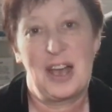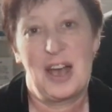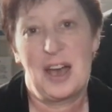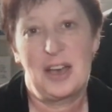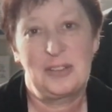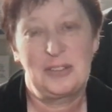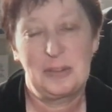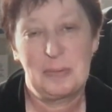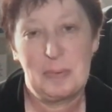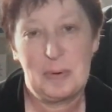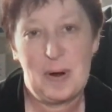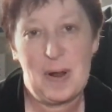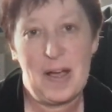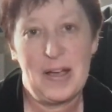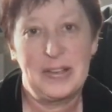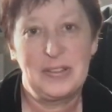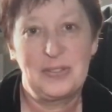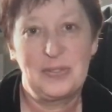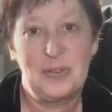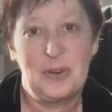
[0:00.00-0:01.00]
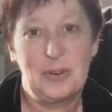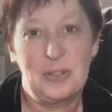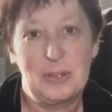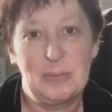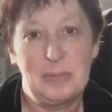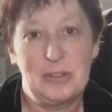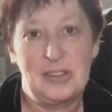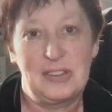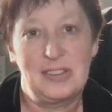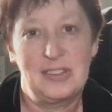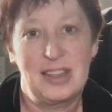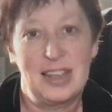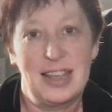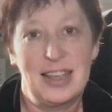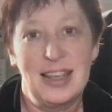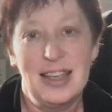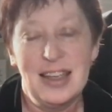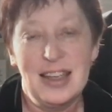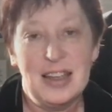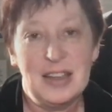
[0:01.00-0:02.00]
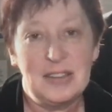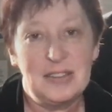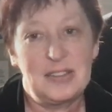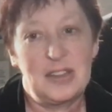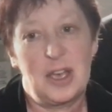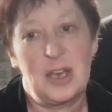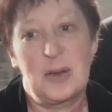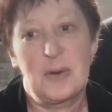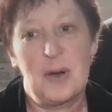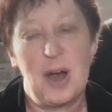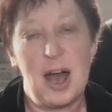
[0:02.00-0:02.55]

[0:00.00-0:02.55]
surprise for them to see. So